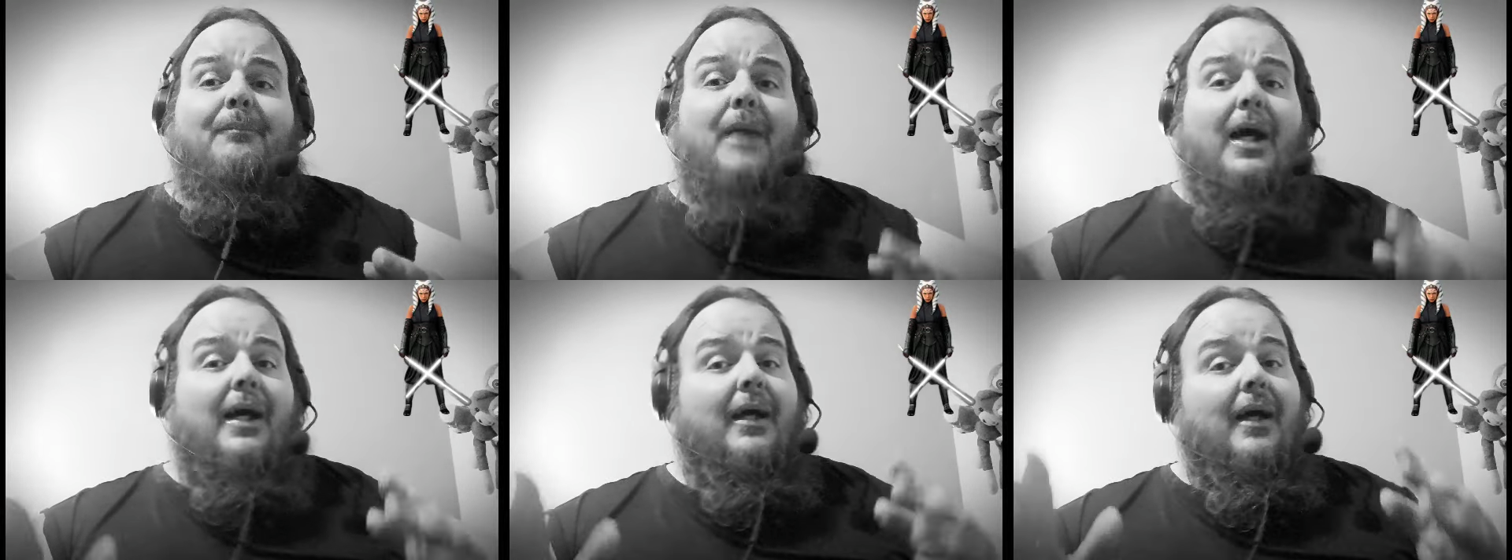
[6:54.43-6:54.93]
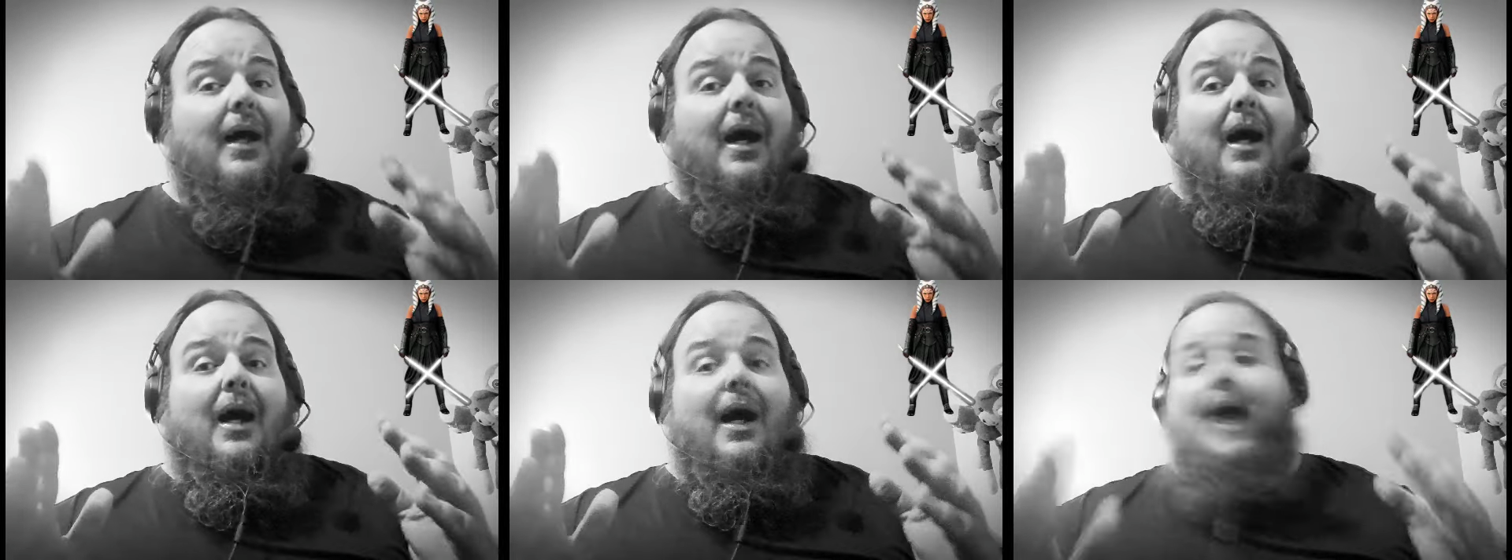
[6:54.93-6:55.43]
But
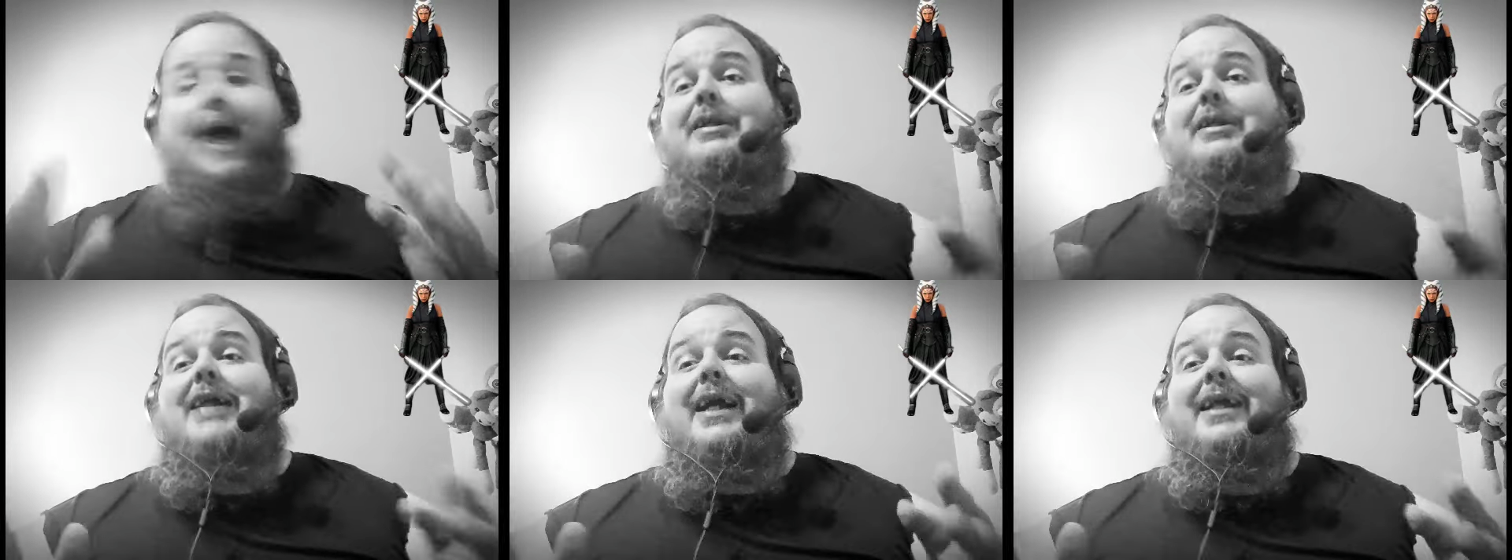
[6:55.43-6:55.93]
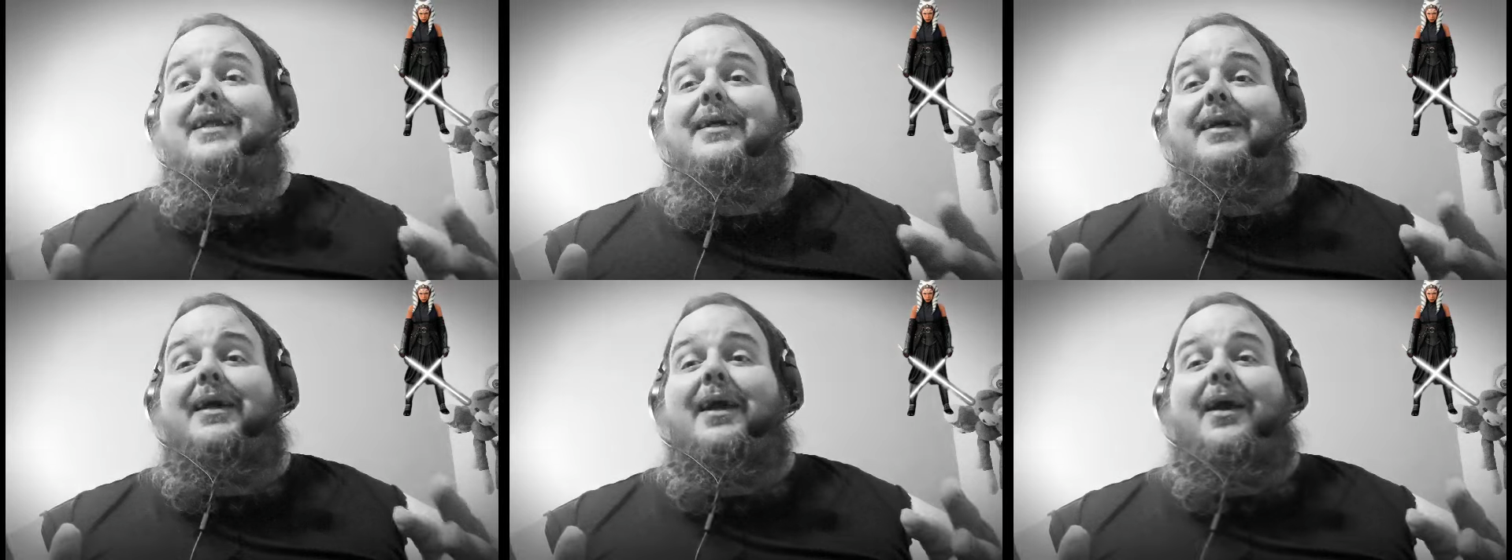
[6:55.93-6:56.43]
uh, I'm excited.
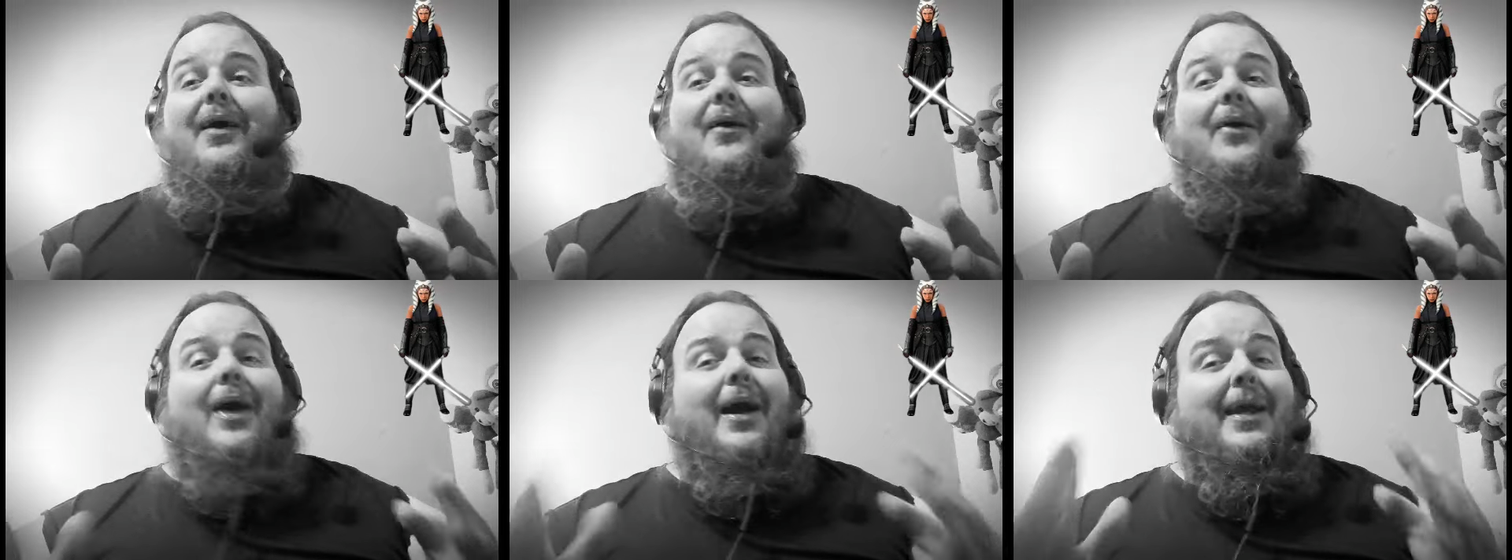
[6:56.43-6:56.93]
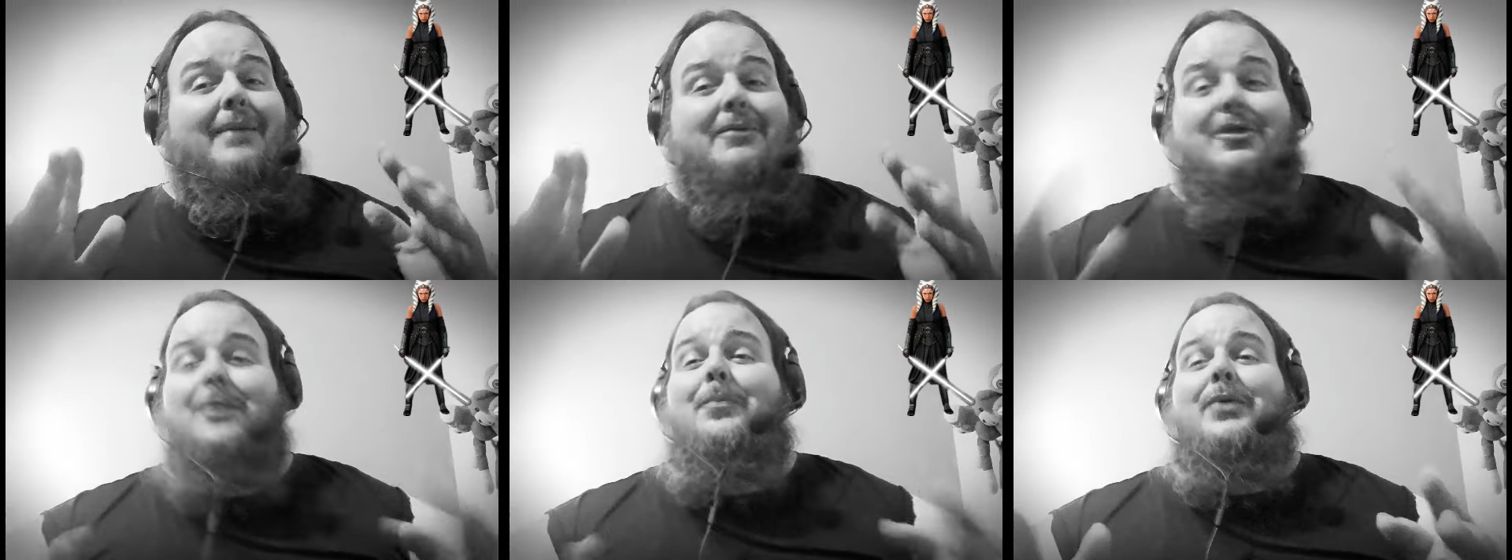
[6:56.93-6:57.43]
Oh, I am
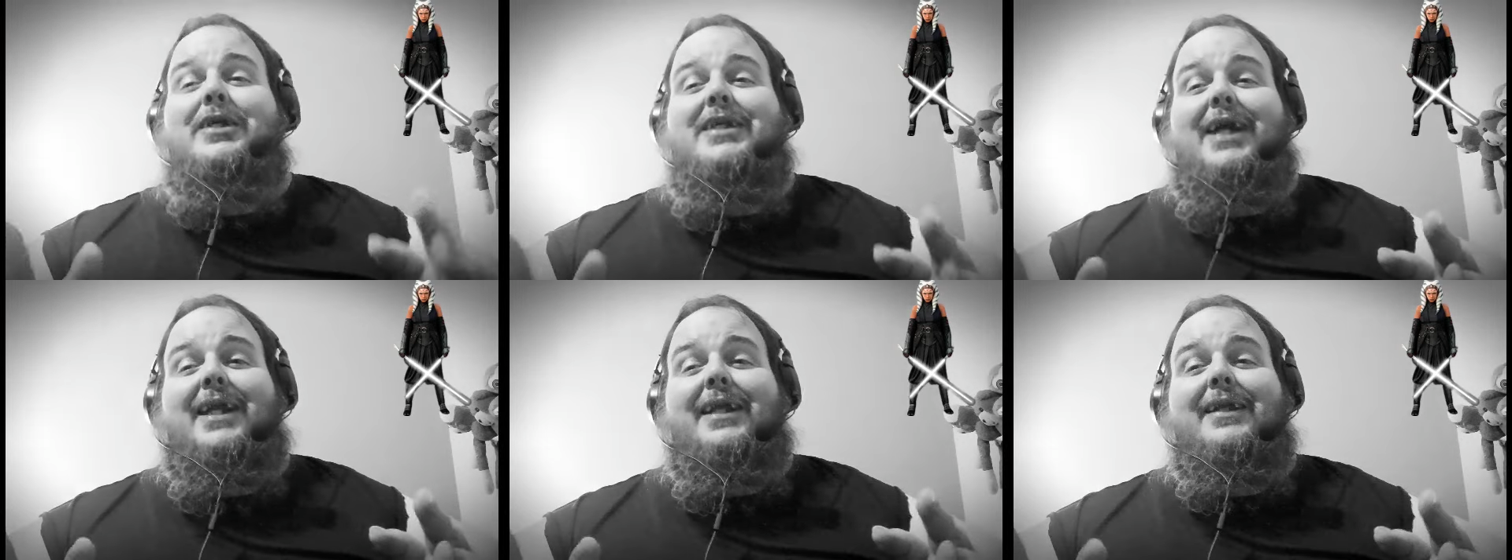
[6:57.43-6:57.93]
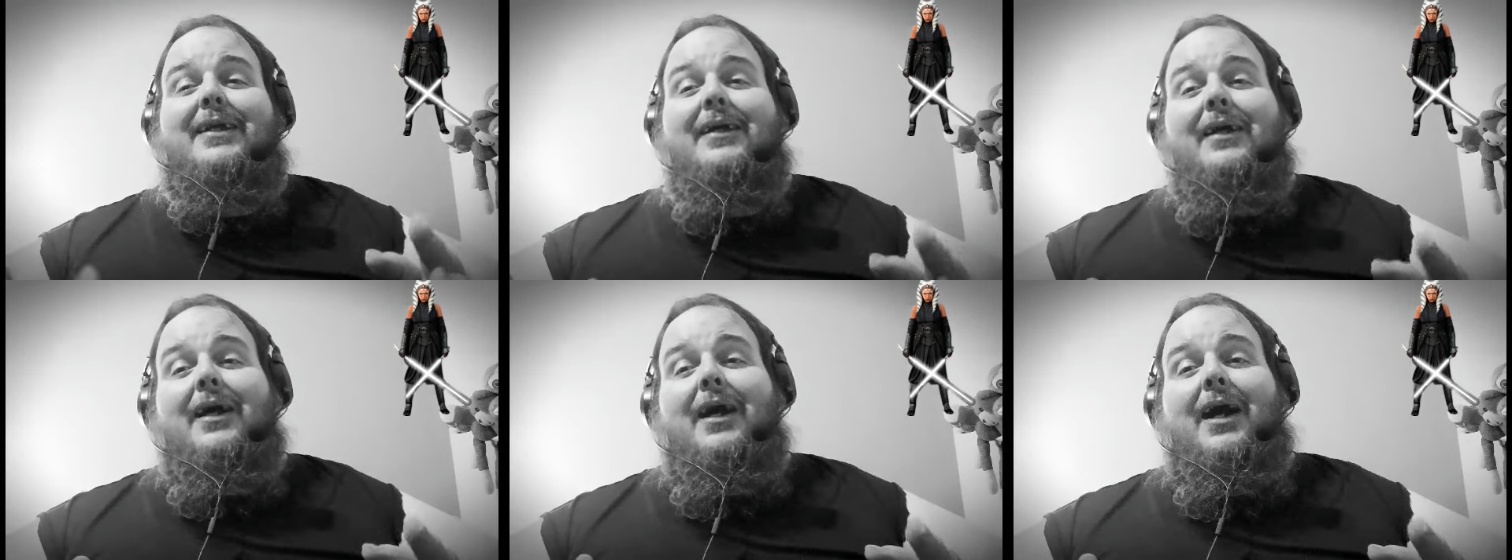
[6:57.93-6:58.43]
super excited
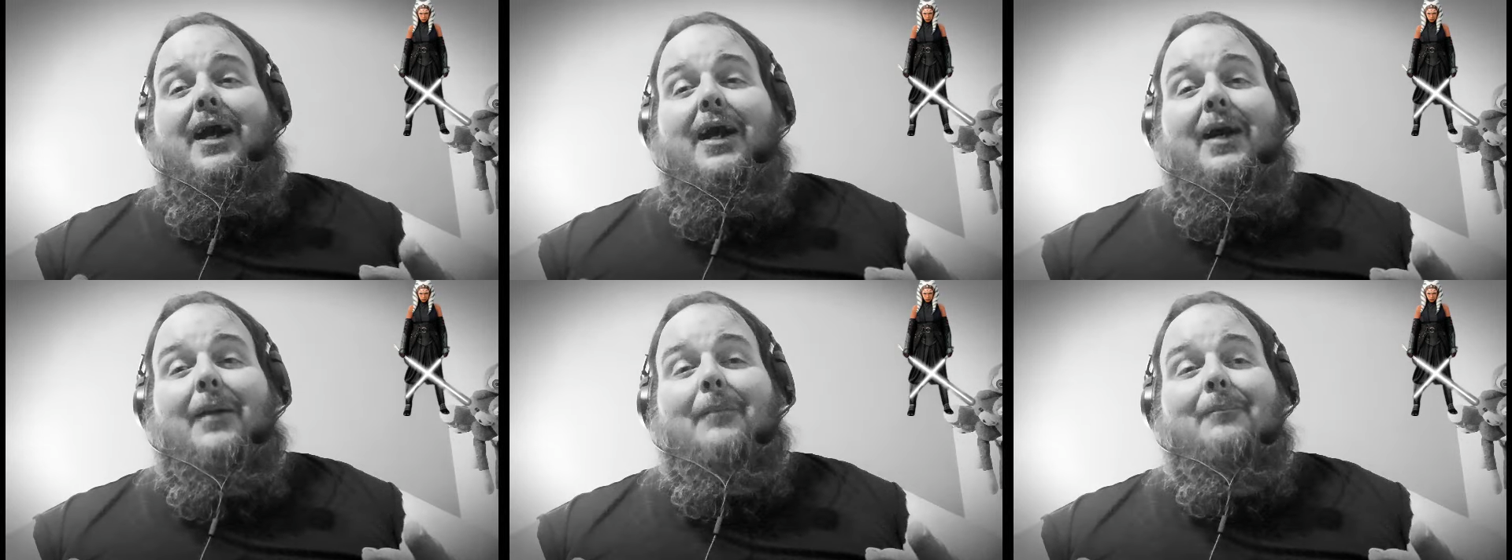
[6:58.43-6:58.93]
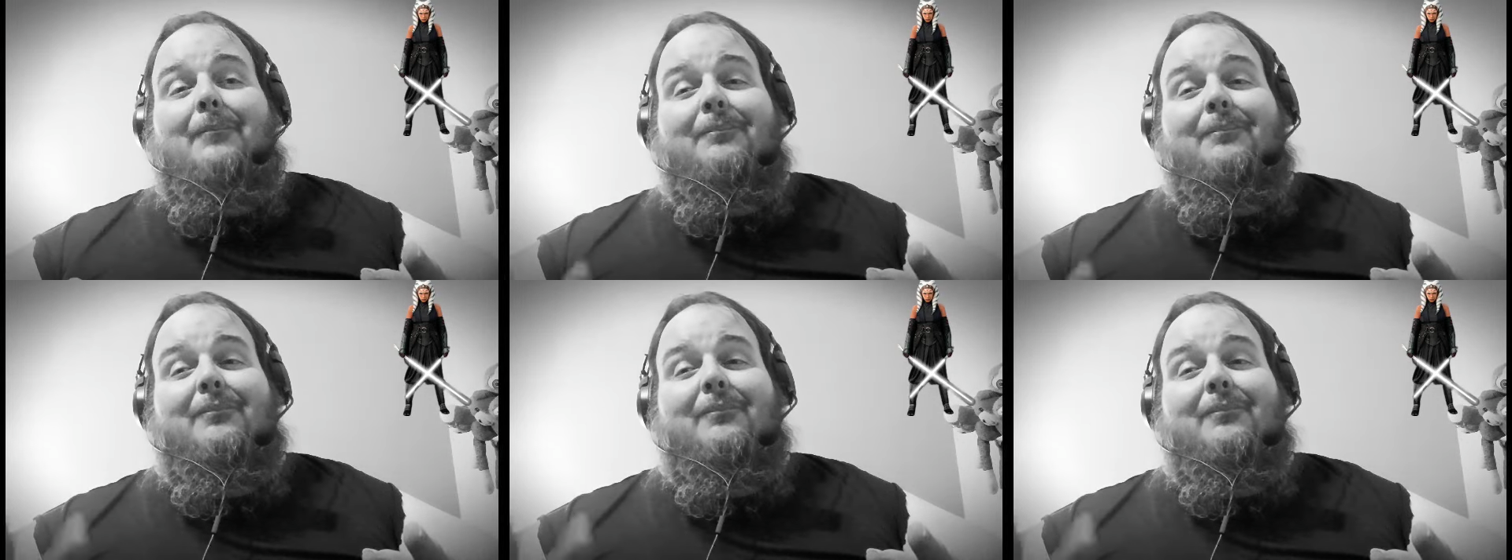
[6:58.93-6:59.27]
um,